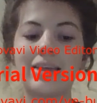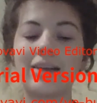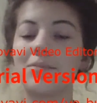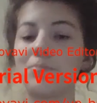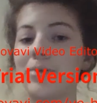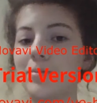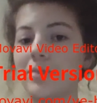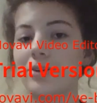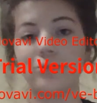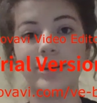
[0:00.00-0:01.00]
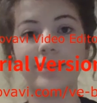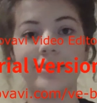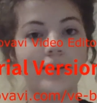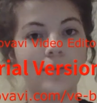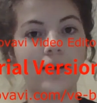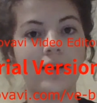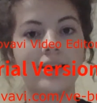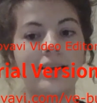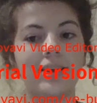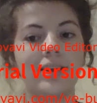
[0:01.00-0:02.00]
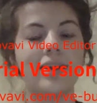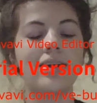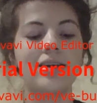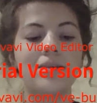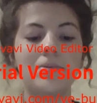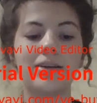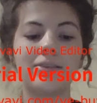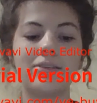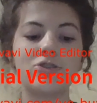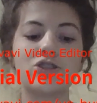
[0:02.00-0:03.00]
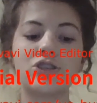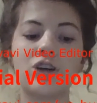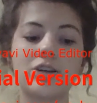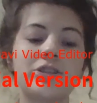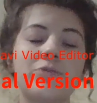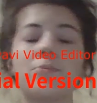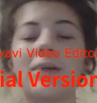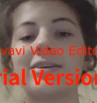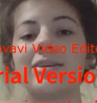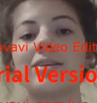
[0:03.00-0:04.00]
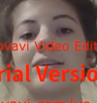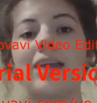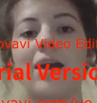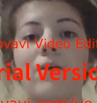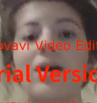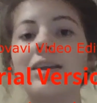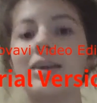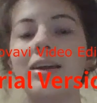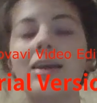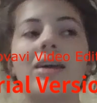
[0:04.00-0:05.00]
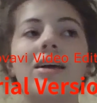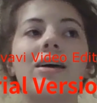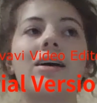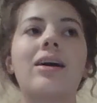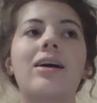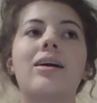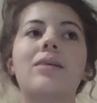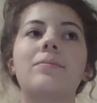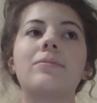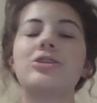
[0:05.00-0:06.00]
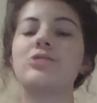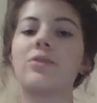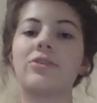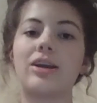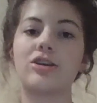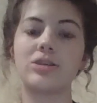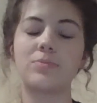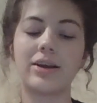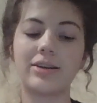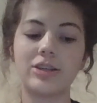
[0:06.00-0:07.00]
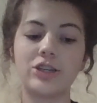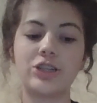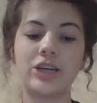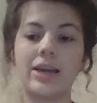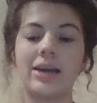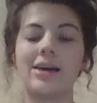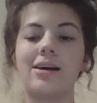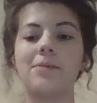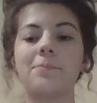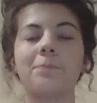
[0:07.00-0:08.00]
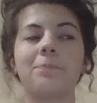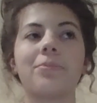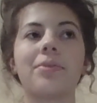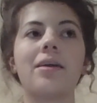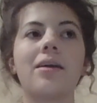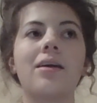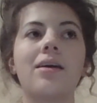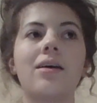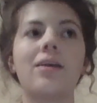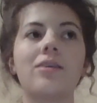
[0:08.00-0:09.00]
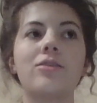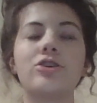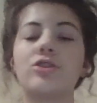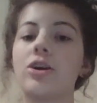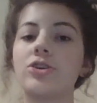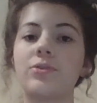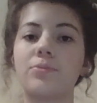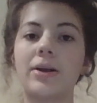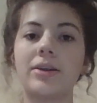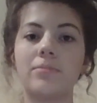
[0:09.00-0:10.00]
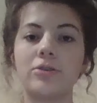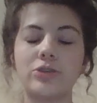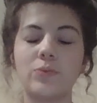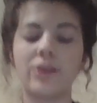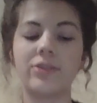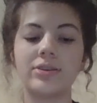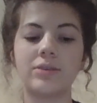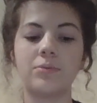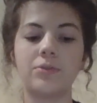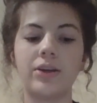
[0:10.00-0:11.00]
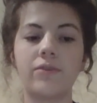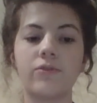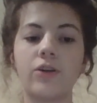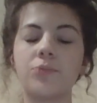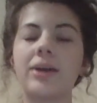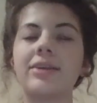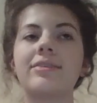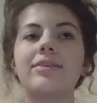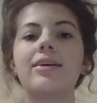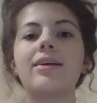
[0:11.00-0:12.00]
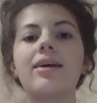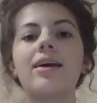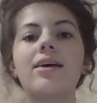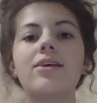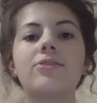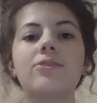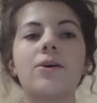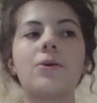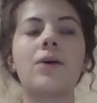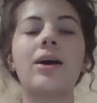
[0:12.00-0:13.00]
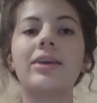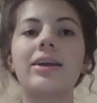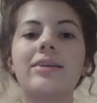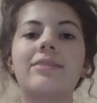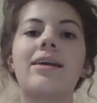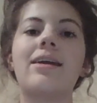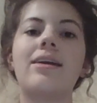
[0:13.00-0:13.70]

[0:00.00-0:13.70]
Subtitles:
that's pretty much the reason he married Honey, because he thought she was pregnant. Now, Honey, she wasn't actually pregnant. She thought she was pregnant, but she wasn't. It was a false pregnancy. So Honey is